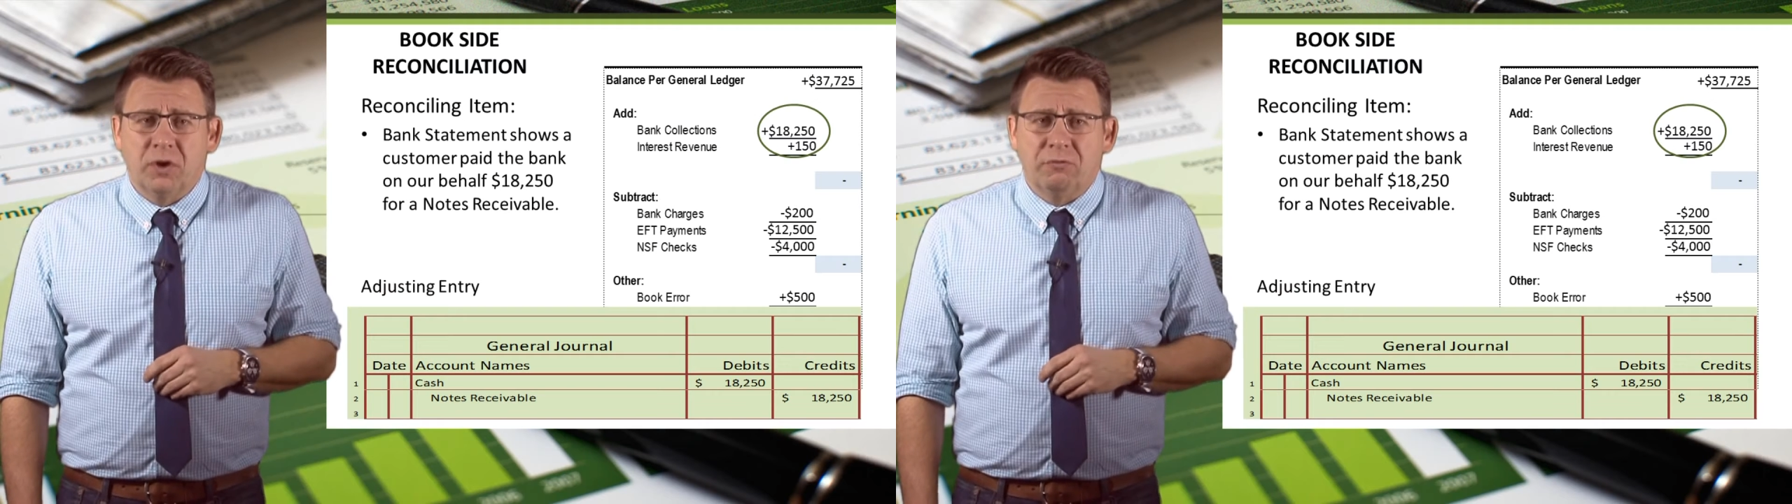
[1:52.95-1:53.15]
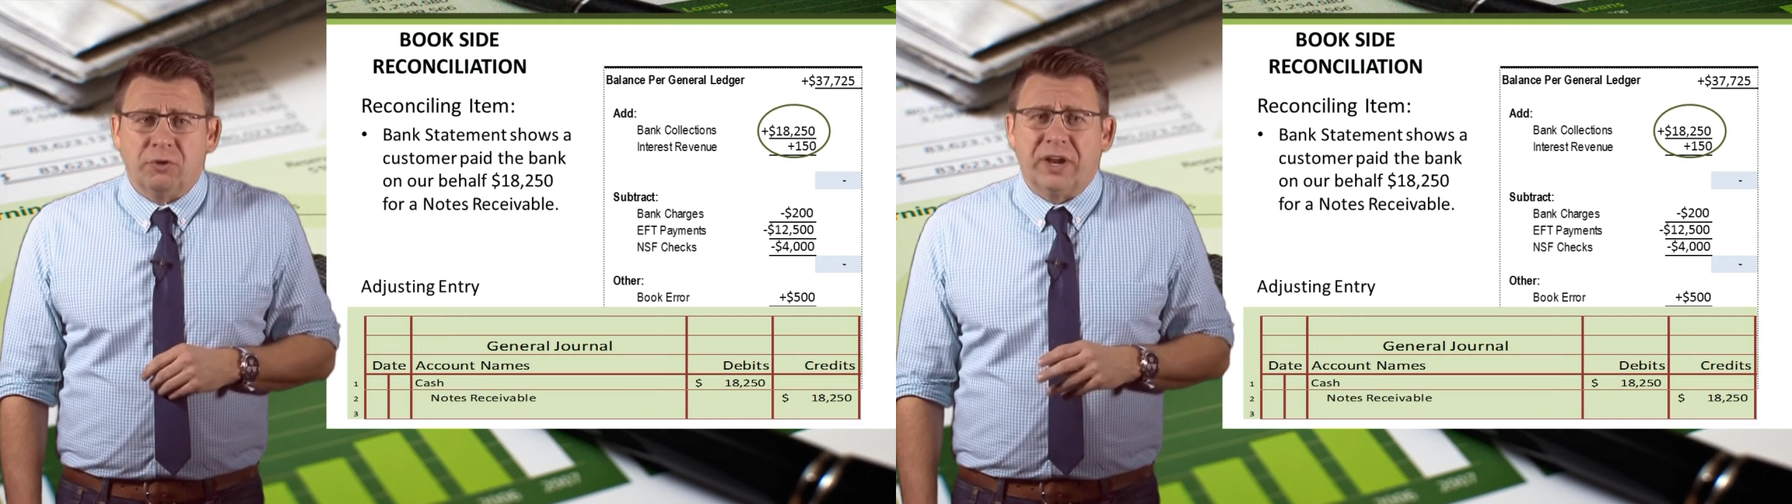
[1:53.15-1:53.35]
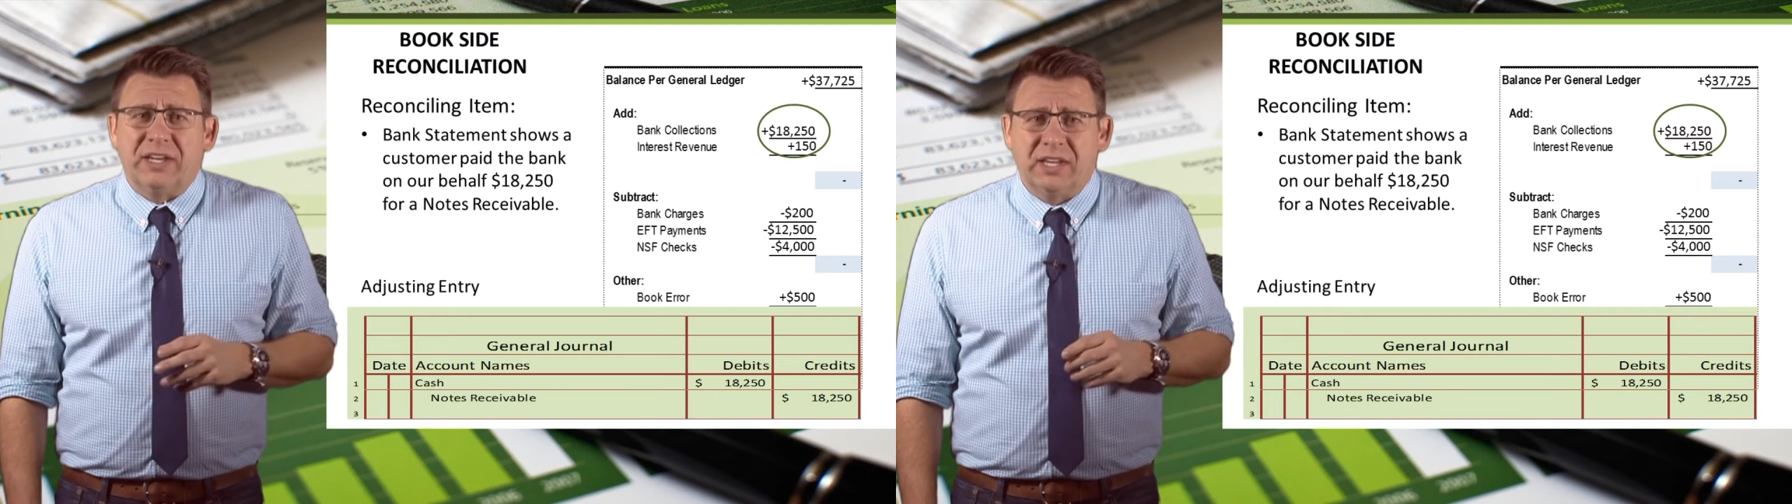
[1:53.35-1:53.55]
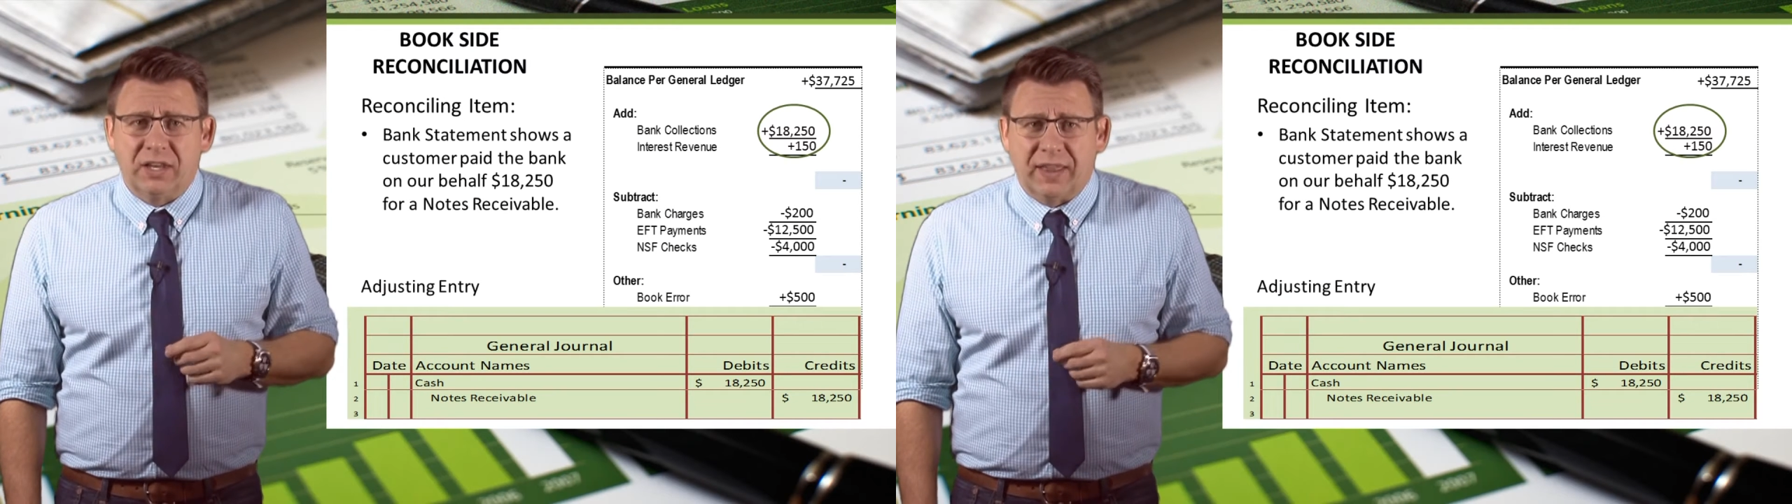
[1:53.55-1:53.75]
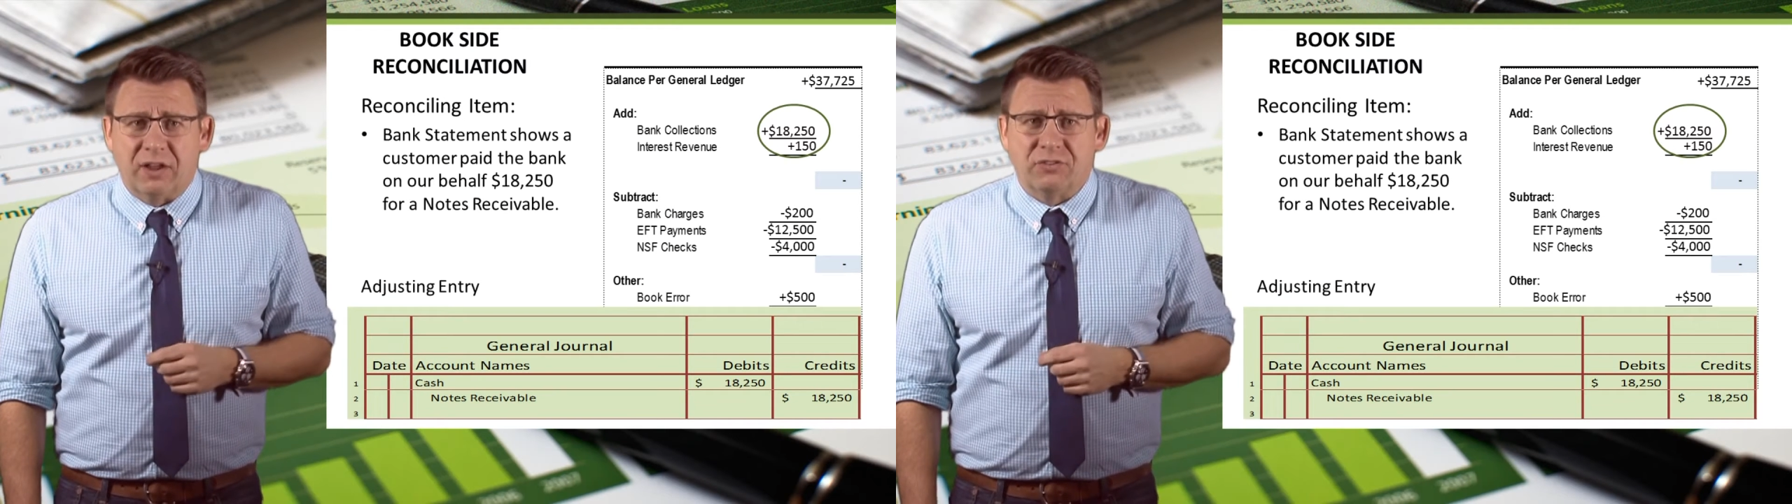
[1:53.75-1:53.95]
for
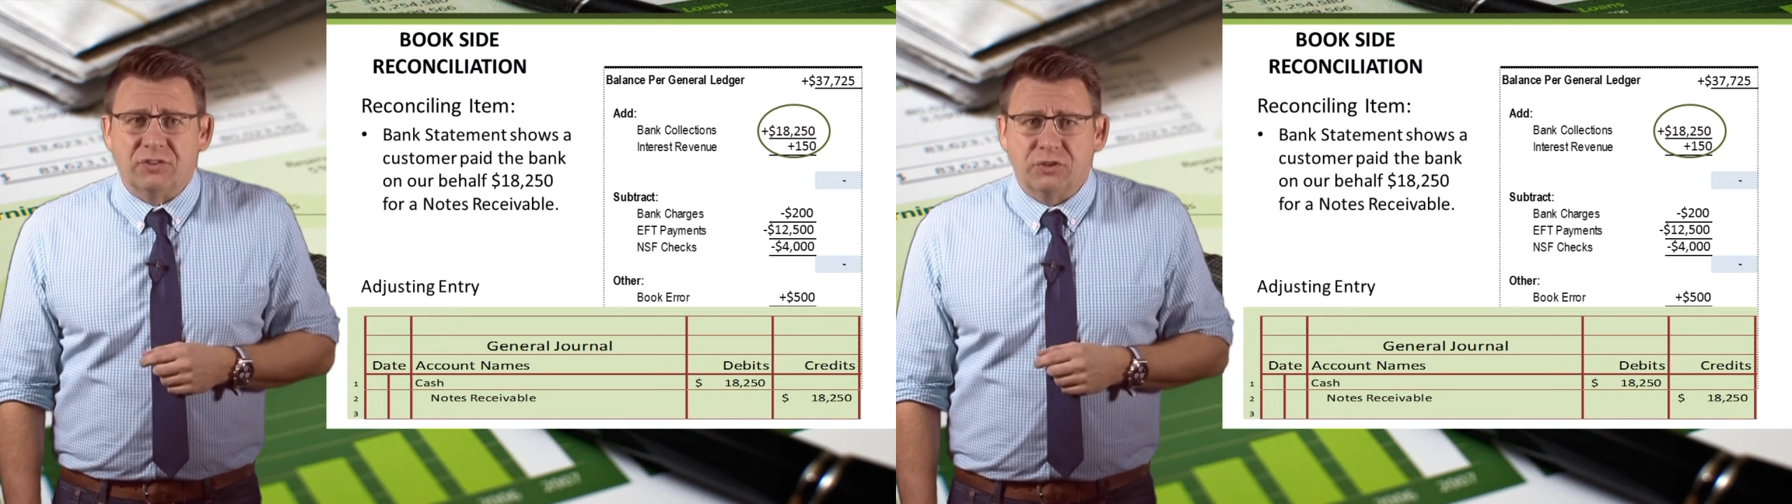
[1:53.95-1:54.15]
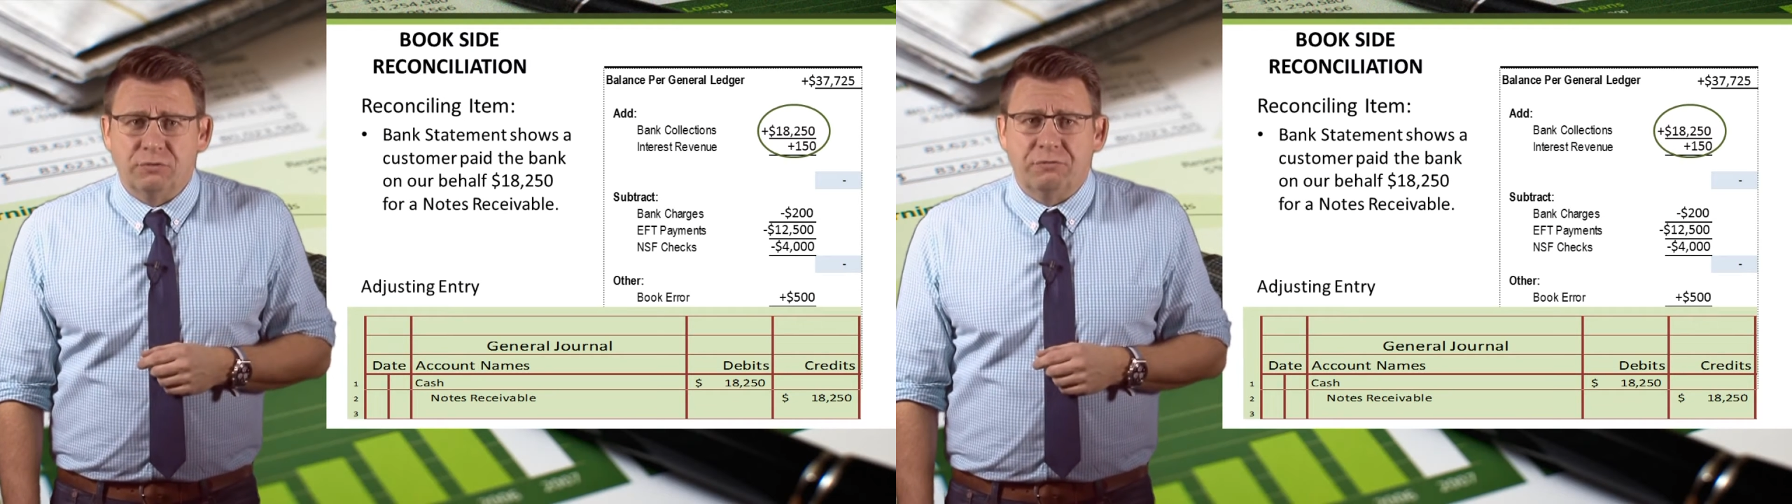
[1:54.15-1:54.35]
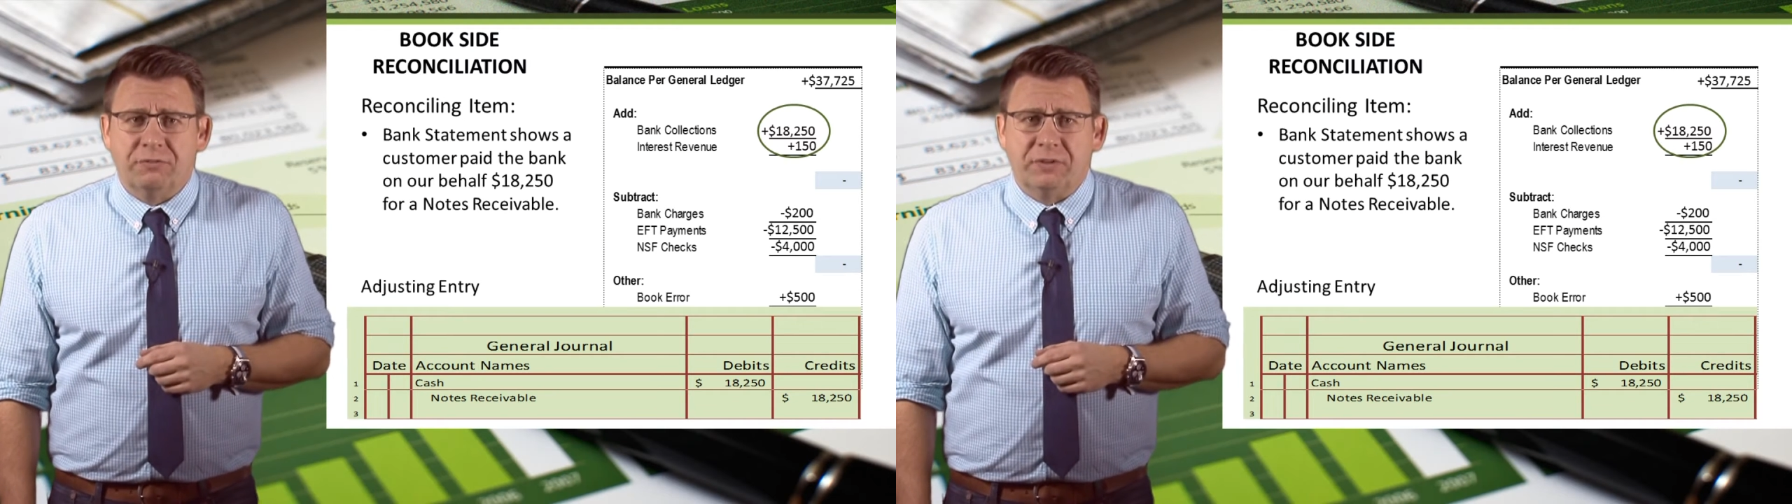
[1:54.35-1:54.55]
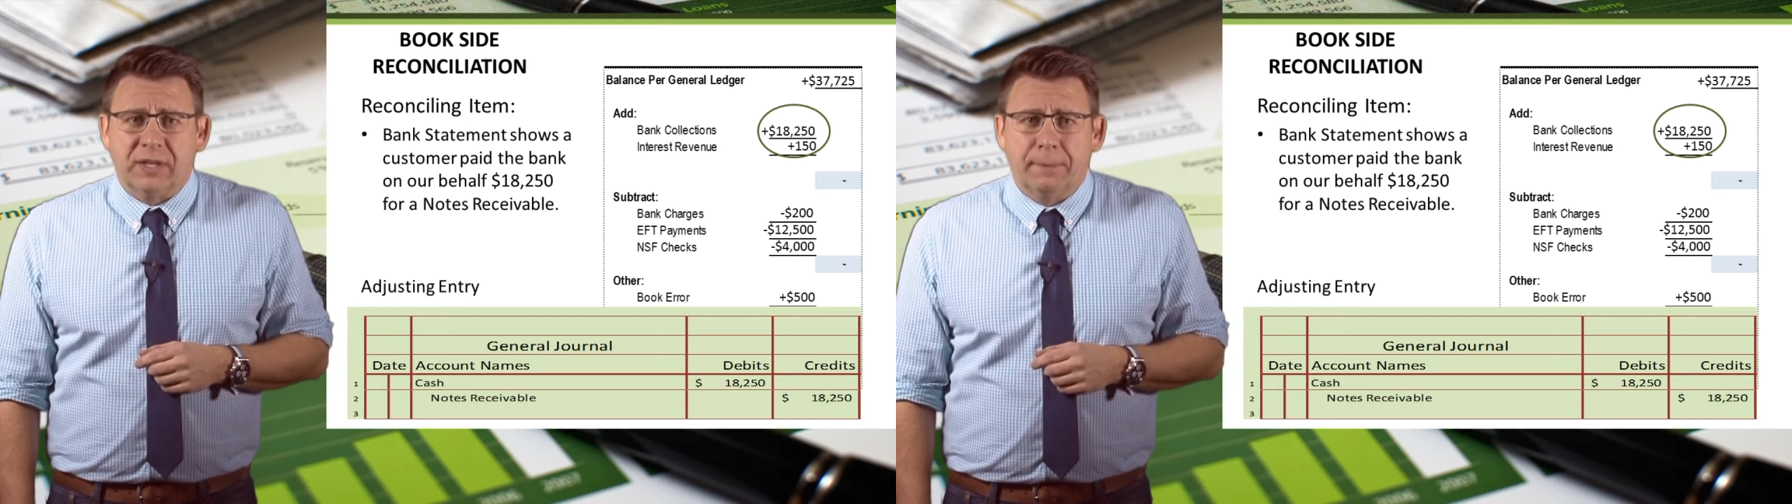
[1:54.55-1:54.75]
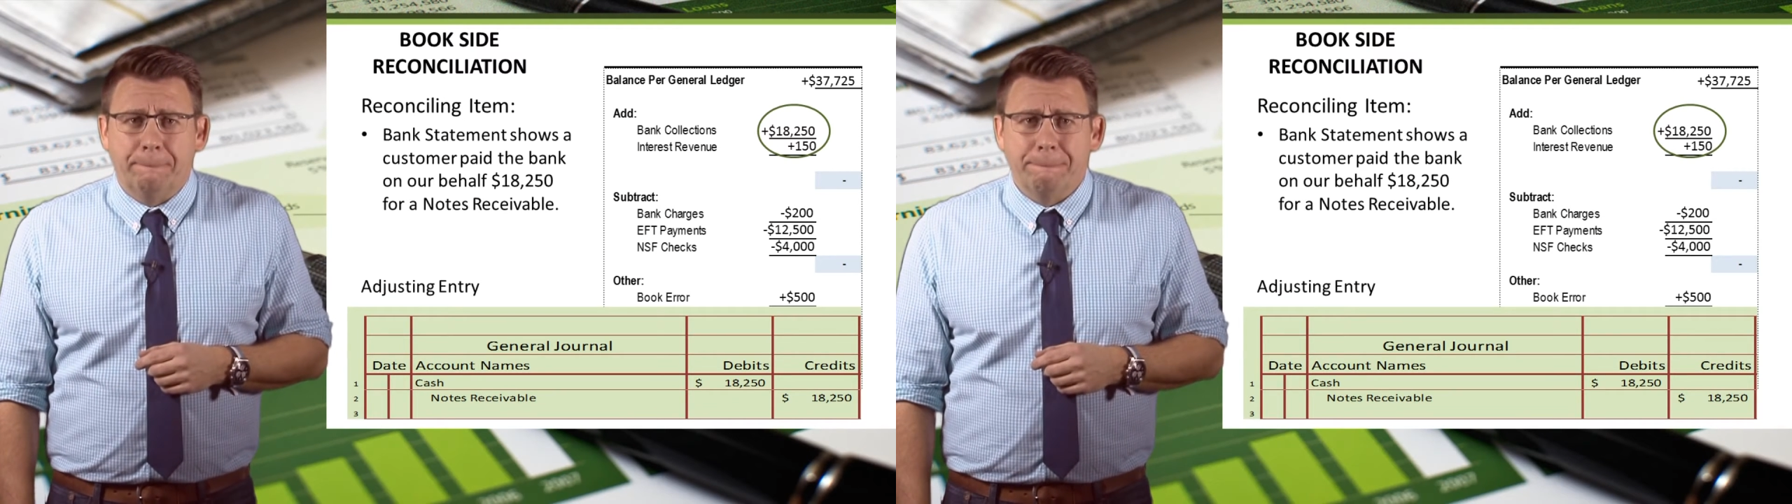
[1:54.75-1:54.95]
$18,250.